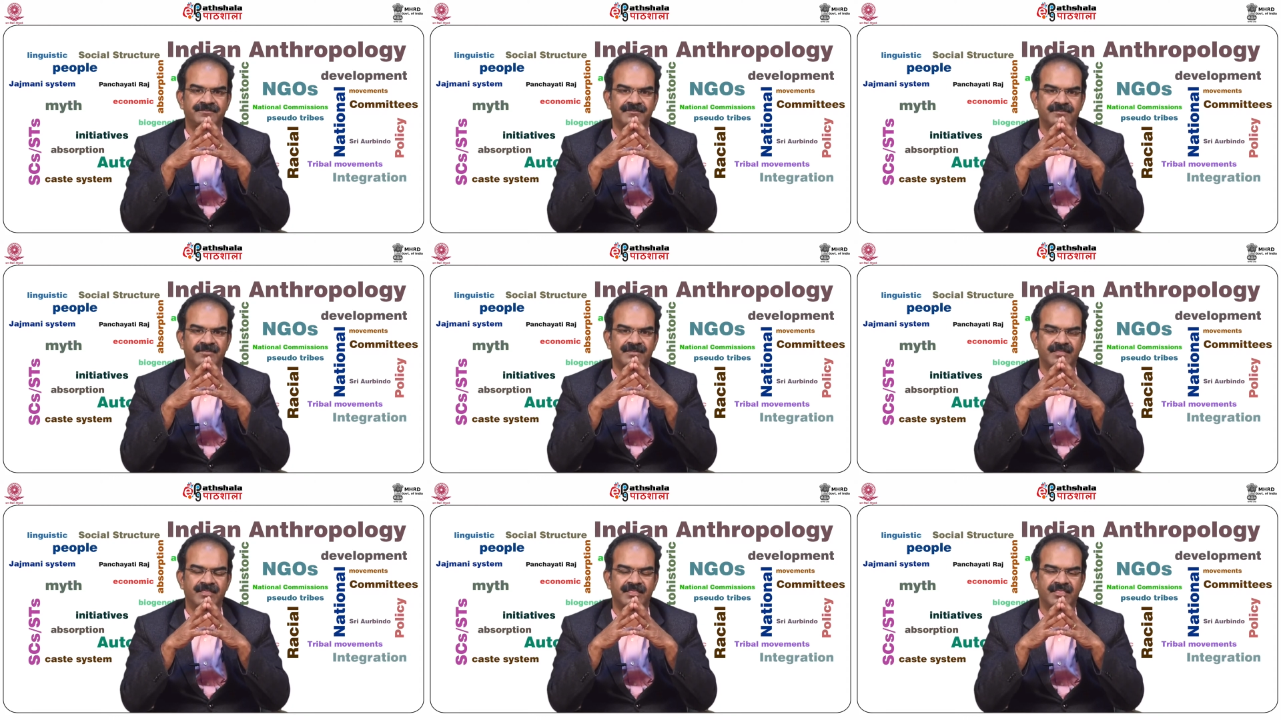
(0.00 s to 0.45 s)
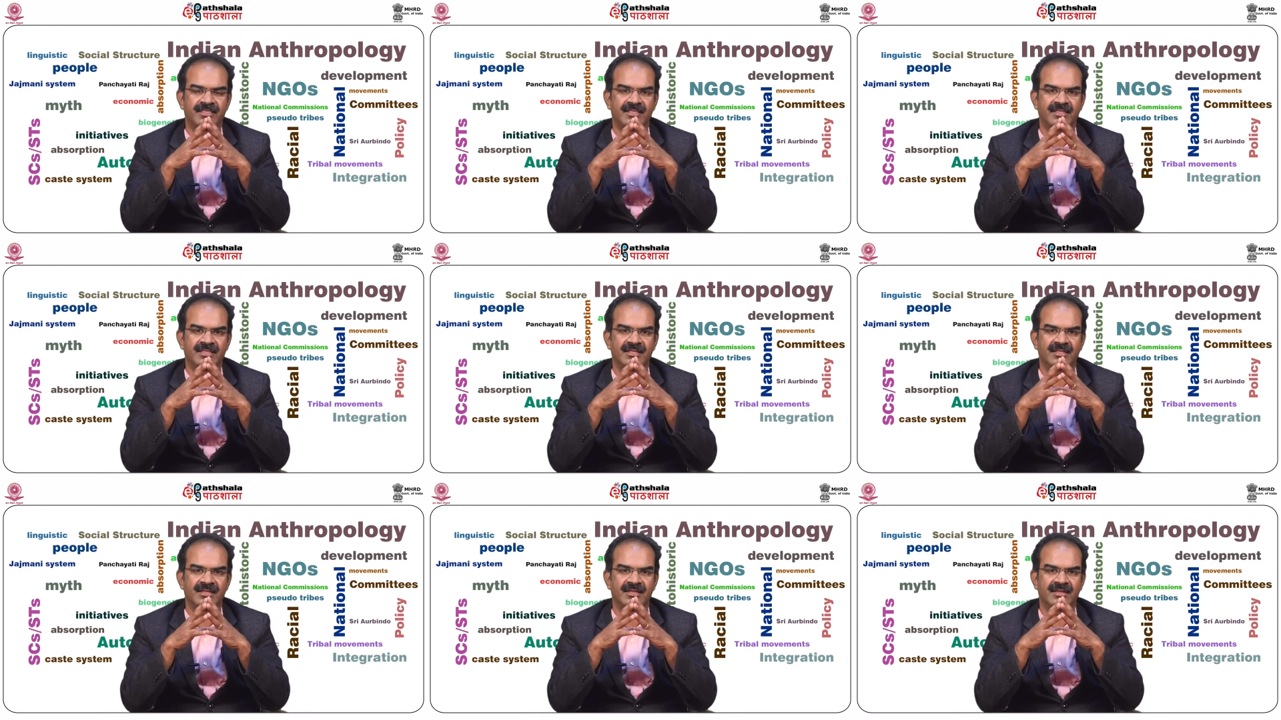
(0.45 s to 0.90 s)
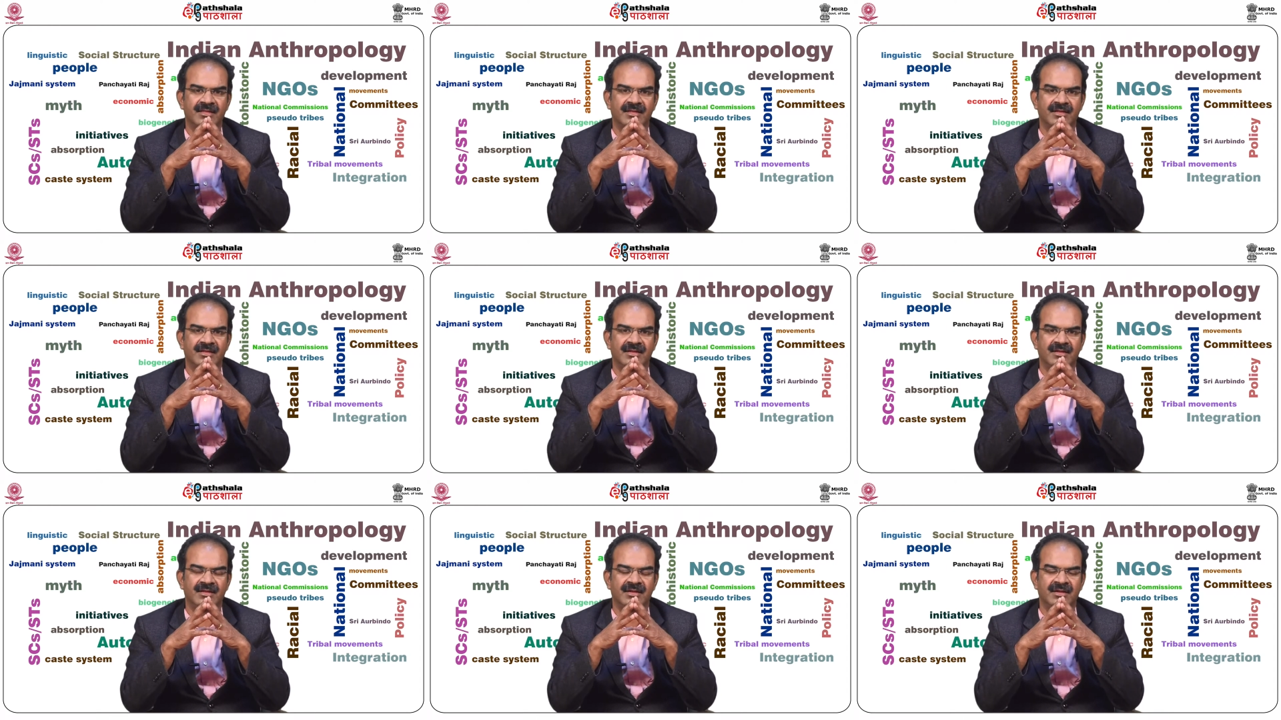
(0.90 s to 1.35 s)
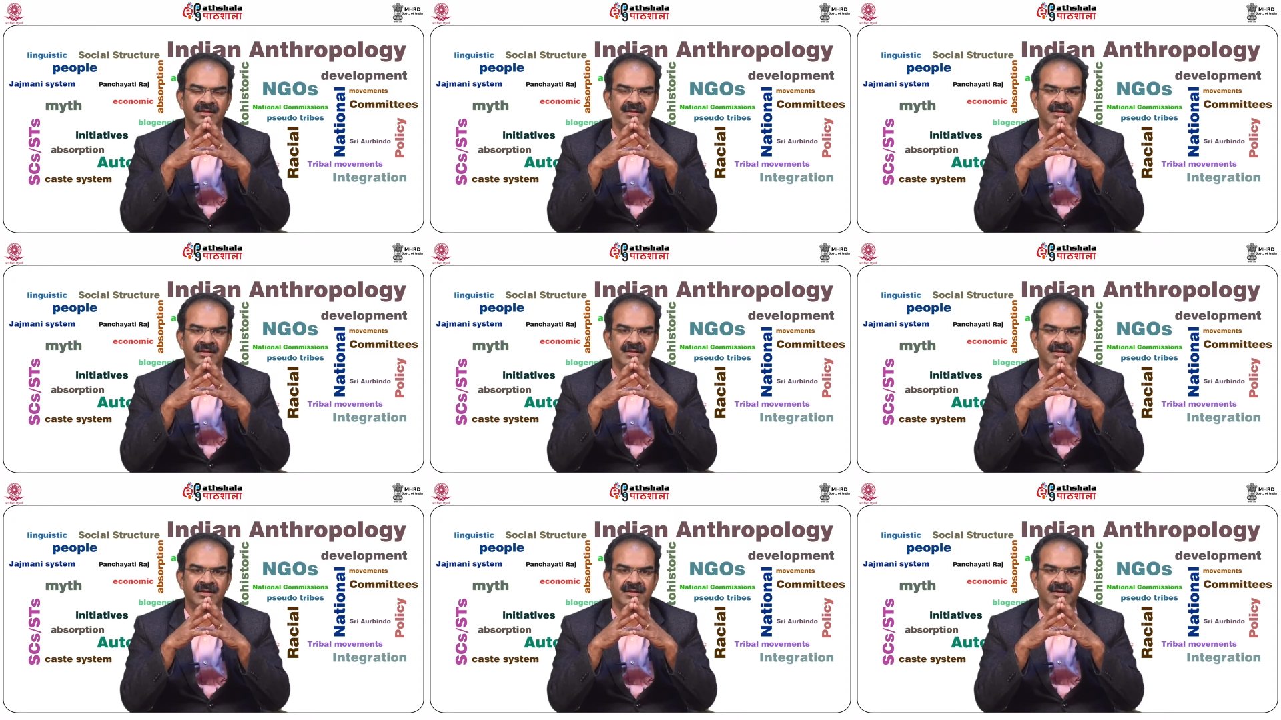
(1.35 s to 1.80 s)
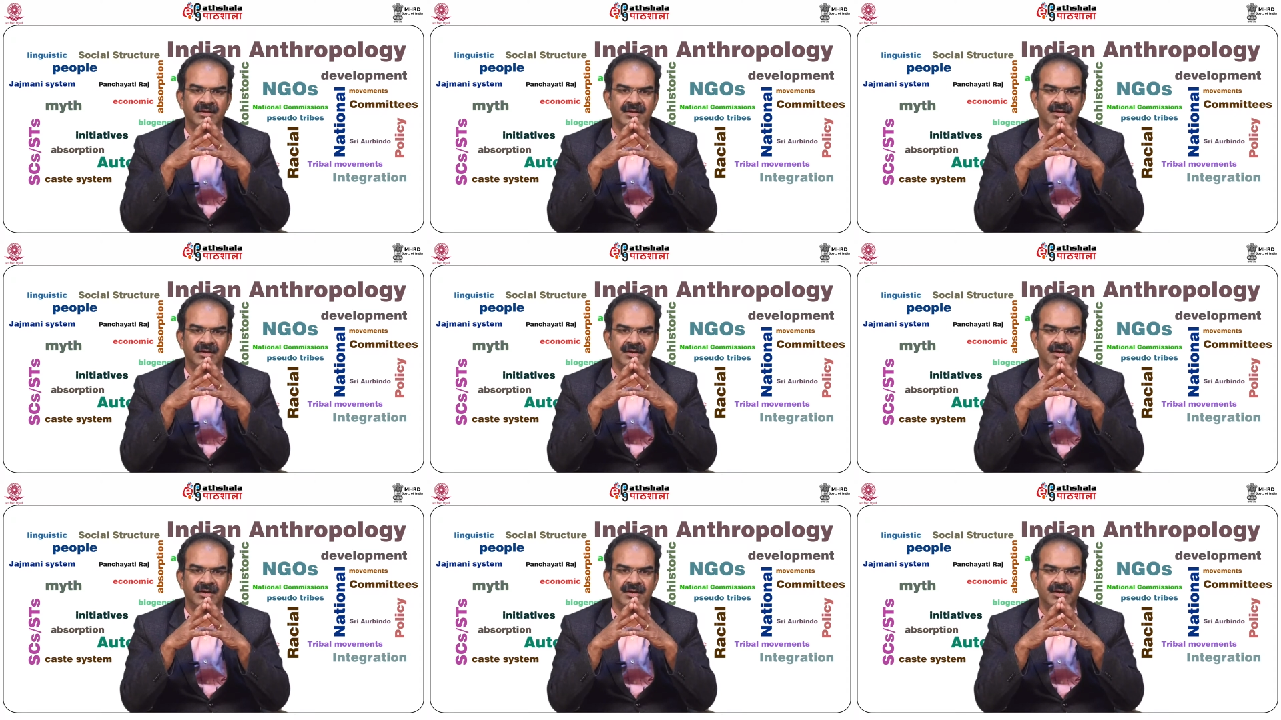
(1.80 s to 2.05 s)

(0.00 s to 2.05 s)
(silence)